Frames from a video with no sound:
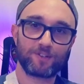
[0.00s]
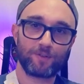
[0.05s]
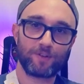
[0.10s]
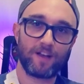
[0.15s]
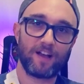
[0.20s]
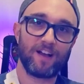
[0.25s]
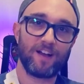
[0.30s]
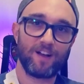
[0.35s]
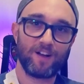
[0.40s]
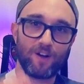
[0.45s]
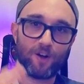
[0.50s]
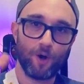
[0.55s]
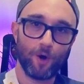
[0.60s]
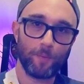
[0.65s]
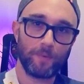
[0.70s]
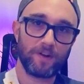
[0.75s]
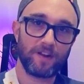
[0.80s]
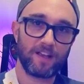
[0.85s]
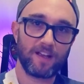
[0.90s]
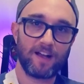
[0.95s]
So yeah,
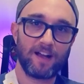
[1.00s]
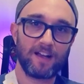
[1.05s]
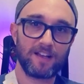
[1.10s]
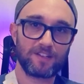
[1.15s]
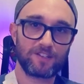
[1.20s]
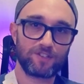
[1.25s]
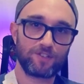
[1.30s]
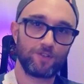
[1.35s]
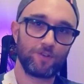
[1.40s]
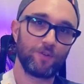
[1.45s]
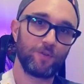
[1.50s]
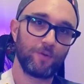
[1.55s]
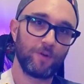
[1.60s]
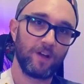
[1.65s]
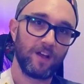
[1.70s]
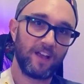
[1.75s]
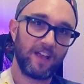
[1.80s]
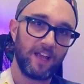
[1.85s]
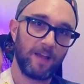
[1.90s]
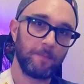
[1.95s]
OpenAI's
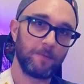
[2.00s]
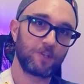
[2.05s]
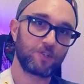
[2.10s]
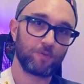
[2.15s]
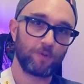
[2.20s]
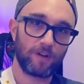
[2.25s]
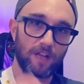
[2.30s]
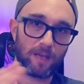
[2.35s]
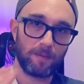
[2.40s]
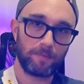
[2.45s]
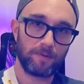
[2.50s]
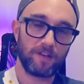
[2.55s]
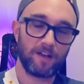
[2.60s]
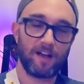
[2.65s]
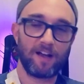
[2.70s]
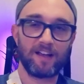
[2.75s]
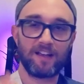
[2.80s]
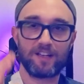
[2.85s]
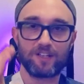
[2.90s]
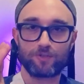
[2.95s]
new Image One
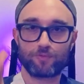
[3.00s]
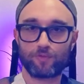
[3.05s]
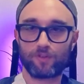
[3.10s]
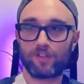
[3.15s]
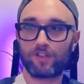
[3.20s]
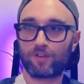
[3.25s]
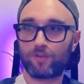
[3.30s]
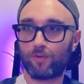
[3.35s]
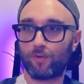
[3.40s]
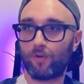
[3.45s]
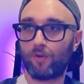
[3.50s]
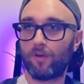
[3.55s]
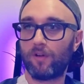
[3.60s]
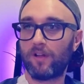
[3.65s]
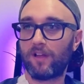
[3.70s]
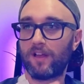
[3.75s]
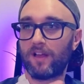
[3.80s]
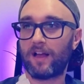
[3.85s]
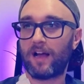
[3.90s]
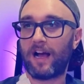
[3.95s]
API is really
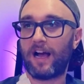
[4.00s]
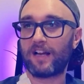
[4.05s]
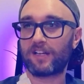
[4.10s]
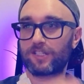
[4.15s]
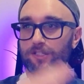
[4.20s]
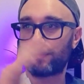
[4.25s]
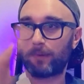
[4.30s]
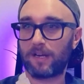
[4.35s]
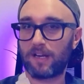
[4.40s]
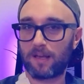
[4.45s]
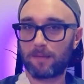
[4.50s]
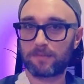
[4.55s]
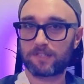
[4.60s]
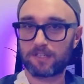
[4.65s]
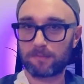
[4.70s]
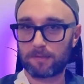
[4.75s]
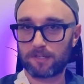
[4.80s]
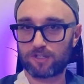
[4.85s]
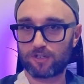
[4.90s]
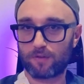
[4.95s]
cool. I just made an
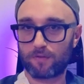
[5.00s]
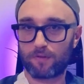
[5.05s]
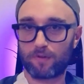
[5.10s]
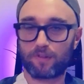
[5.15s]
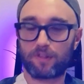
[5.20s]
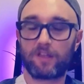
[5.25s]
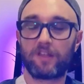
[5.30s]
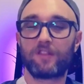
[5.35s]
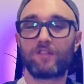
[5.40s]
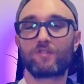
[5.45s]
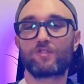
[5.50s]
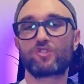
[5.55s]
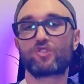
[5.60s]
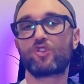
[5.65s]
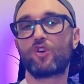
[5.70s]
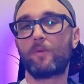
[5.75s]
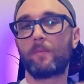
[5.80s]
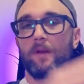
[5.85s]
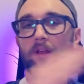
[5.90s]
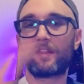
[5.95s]
MCP server with it. There's
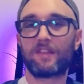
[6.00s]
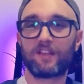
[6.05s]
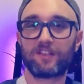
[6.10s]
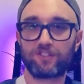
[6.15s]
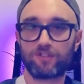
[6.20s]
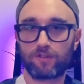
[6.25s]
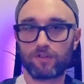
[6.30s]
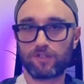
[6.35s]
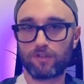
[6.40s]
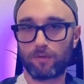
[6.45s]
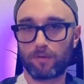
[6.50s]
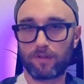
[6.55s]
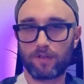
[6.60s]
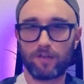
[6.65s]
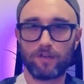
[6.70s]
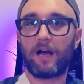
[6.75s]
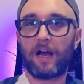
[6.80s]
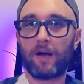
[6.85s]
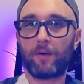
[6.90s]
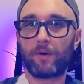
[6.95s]
so many things you can do with
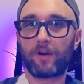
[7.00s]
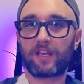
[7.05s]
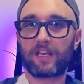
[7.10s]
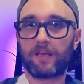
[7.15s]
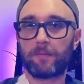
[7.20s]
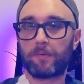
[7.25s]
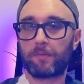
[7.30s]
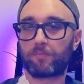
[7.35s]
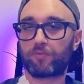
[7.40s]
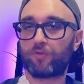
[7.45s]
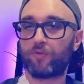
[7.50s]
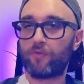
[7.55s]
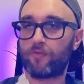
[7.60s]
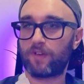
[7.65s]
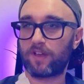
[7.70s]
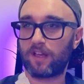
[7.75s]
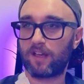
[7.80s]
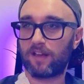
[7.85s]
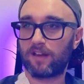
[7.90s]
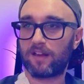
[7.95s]
it. I want to keep
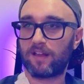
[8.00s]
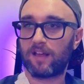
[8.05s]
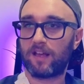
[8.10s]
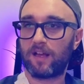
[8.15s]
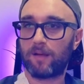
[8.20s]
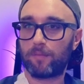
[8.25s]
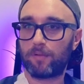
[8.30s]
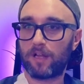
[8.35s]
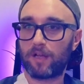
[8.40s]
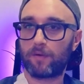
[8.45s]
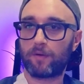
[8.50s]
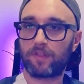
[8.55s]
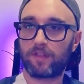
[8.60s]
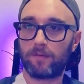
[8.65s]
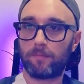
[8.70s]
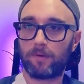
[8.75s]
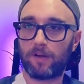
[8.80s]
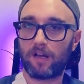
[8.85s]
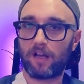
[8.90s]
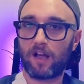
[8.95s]
improving it and playing with
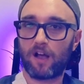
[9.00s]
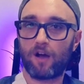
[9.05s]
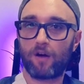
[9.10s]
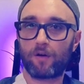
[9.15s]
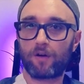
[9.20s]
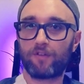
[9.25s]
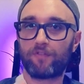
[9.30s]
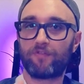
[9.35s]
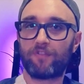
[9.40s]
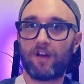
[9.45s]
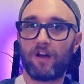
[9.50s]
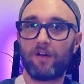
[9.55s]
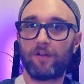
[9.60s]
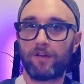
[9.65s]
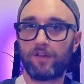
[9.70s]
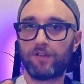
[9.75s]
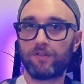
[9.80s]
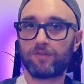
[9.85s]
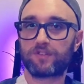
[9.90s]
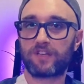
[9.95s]
it, but I already
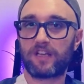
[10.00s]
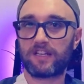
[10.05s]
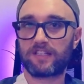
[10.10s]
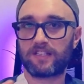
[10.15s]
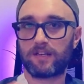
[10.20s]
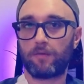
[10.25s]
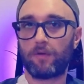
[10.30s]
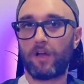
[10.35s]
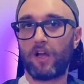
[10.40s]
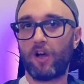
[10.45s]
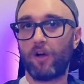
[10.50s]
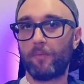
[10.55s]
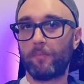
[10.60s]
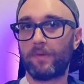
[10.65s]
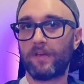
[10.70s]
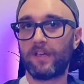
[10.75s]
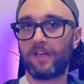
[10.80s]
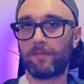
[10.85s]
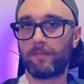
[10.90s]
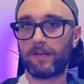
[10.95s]
found a use case that will help
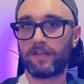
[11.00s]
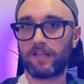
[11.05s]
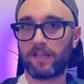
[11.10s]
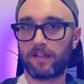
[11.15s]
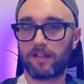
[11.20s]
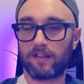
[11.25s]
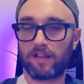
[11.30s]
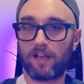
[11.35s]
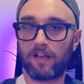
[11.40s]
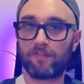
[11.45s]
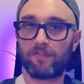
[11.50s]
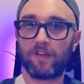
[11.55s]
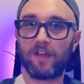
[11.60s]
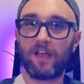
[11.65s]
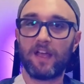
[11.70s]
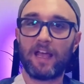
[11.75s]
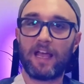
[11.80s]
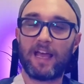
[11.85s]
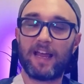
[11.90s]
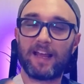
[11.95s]
me in my daily life.
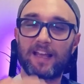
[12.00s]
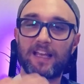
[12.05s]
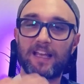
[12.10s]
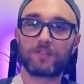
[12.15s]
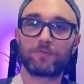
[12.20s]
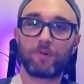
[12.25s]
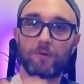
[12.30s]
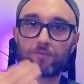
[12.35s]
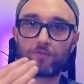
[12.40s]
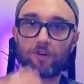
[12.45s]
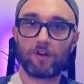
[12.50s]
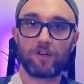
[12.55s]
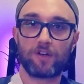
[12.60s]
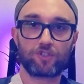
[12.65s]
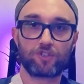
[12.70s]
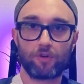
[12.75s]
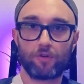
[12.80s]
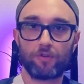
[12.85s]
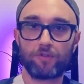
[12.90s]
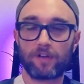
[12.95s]
And I guess what I'm trying to
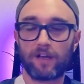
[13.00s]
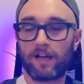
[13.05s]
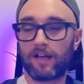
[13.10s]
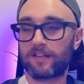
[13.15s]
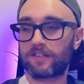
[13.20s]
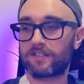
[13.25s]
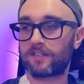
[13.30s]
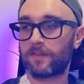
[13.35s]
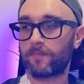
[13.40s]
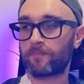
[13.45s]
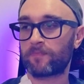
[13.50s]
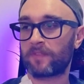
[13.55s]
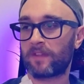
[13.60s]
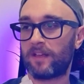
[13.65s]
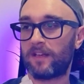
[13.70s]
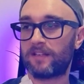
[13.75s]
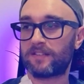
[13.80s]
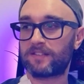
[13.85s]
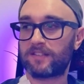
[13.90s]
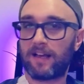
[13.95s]
show you guys
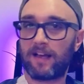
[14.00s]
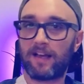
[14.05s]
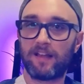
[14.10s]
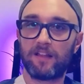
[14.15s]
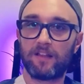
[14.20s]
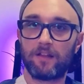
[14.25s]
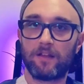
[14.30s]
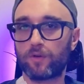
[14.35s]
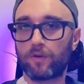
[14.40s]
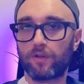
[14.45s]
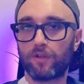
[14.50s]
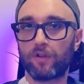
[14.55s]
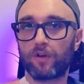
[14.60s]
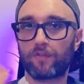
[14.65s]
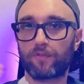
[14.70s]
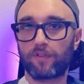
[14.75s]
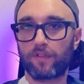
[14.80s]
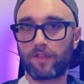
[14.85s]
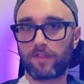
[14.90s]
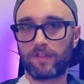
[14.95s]
is that you could
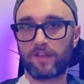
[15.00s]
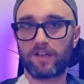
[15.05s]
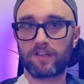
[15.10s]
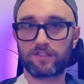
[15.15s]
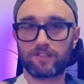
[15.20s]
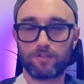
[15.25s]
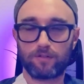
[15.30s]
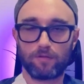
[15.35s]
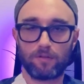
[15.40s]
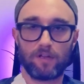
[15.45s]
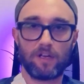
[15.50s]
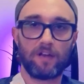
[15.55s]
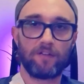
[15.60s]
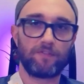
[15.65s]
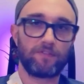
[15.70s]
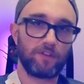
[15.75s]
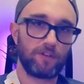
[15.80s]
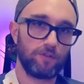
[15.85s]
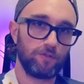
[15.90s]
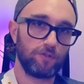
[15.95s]
look for the things in your
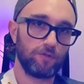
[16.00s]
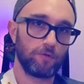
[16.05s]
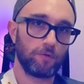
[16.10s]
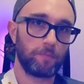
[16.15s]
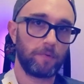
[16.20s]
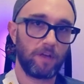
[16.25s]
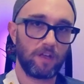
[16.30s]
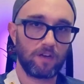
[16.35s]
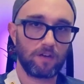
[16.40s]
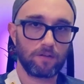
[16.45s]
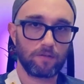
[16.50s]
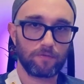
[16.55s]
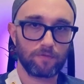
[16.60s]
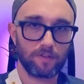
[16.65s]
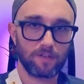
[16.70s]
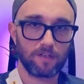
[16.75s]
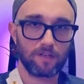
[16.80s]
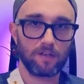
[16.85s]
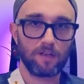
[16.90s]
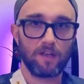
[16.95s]
life that you do
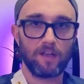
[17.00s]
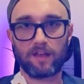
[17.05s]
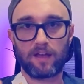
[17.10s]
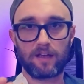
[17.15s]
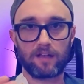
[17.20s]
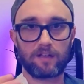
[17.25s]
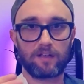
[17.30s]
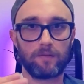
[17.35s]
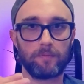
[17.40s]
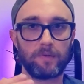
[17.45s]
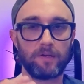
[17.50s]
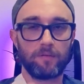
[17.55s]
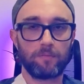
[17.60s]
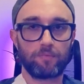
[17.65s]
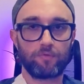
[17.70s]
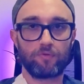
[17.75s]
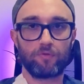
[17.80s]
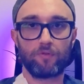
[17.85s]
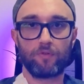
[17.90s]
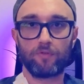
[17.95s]
repetitively that can be
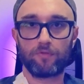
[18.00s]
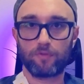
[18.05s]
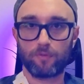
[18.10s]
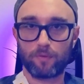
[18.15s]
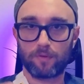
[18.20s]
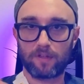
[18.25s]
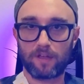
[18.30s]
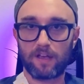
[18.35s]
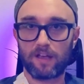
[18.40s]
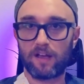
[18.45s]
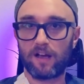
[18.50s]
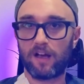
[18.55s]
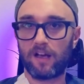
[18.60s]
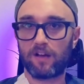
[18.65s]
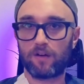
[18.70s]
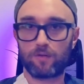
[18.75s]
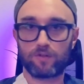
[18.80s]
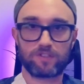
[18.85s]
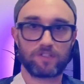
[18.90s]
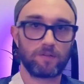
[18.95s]
improved with
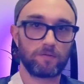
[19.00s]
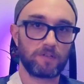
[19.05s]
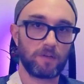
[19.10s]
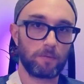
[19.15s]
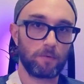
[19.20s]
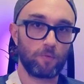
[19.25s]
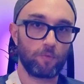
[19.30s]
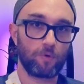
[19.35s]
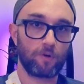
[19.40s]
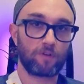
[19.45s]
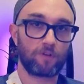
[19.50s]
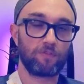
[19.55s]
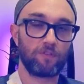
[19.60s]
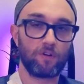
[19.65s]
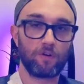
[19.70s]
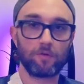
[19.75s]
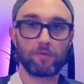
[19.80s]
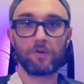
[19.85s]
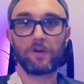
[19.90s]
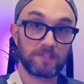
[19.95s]
AI or some type of
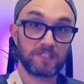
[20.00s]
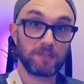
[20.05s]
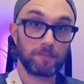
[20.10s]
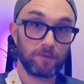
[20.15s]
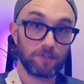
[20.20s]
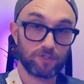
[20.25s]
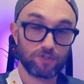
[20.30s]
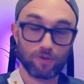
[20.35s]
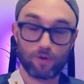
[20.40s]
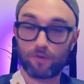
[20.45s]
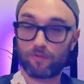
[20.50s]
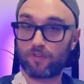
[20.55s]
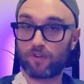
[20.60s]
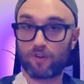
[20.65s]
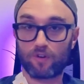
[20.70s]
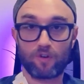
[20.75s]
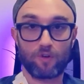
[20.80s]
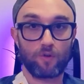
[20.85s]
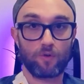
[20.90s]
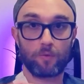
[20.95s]
workflow, MCP
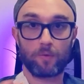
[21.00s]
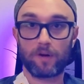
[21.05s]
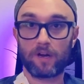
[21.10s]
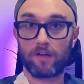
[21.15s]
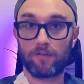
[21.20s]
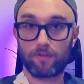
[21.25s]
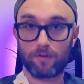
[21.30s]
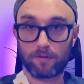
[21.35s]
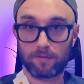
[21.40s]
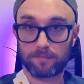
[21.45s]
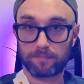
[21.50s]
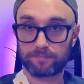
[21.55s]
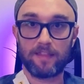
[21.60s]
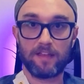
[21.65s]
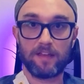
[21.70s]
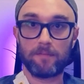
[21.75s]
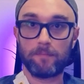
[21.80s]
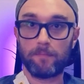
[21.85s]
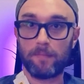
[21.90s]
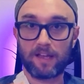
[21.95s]
server, or whatever, and
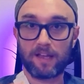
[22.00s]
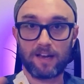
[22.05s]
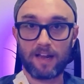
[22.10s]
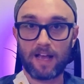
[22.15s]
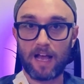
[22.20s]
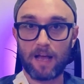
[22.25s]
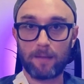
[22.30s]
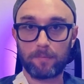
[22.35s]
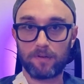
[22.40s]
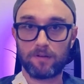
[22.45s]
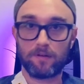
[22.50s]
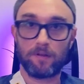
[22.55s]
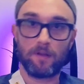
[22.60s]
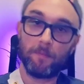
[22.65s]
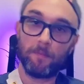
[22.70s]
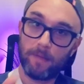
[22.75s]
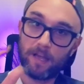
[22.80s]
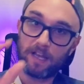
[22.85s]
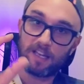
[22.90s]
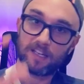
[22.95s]
then make it happen.
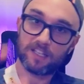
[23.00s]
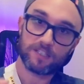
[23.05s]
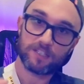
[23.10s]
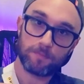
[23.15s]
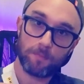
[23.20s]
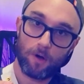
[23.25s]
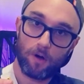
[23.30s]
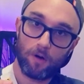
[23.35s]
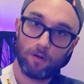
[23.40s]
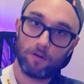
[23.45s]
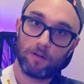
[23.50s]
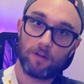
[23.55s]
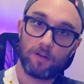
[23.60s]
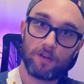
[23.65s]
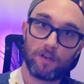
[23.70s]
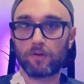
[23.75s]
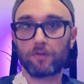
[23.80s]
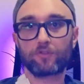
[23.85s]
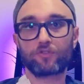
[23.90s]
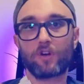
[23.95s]
Make it small.
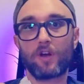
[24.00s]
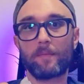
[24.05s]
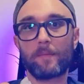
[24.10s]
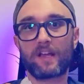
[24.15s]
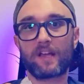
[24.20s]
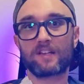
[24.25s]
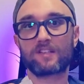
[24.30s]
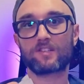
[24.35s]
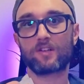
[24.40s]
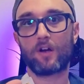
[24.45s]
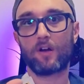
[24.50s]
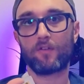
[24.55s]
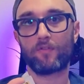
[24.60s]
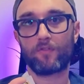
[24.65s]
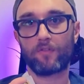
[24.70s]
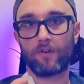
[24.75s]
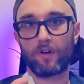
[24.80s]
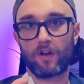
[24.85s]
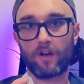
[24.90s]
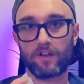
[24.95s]
Don't try and make it
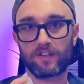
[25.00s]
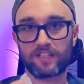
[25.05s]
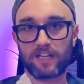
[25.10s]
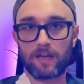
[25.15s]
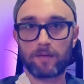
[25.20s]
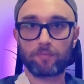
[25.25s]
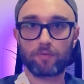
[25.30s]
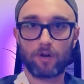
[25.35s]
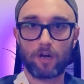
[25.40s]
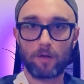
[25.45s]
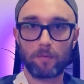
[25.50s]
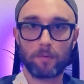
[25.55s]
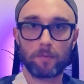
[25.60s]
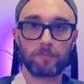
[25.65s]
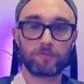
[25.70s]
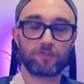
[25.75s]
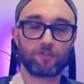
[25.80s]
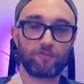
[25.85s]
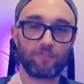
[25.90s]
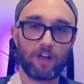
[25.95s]
solve 10
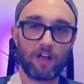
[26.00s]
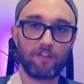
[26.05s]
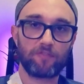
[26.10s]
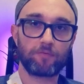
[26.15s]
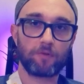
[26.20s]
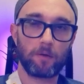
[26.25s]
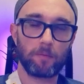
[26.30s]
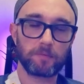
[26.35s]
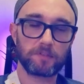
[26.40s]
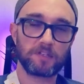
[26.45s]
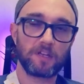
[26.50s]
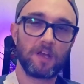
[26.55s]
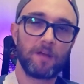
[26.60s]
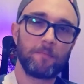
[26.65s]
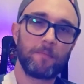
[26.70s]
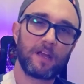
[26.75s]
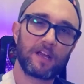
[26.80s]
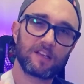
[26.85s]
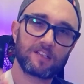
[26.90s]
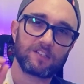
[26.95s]
problems or 5 problems.
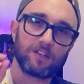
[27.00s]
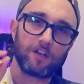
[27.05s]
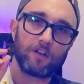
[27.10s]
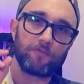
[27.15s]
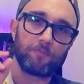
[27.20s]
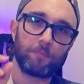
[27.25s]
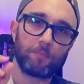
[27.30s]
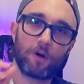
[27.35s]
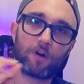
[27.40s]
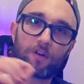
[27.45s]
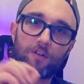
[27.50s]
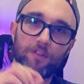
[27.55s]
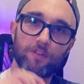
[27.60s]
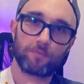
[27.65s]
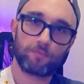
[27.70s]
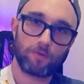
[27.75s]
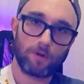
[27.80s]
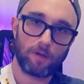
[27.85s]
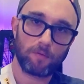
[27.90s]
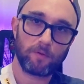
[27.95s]
Make it solve part of
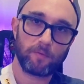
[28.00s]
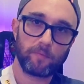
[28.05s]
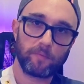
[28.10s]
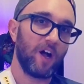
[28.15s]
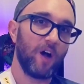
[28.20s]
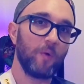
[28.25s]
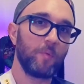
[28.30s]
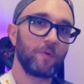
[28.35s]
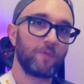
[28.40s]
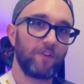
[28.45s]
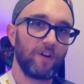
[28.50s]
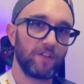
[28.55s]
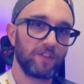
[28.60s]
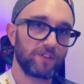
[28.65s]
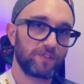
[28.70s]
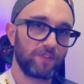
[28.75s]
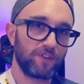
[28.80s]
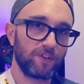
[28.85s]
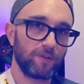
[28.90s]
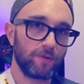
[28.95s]
the problem. I hope you found
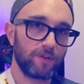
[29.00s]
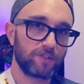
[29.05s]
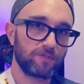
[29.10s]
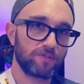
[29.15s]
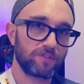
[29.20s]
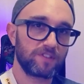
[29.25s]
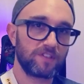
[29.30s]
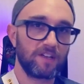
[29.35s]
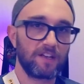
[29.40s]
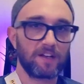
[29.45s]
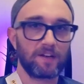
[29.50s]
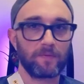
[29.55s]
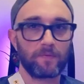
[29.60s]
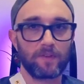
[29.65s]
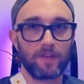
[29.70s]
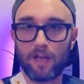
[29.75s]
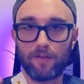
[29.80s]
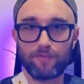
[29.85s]
this video interesting.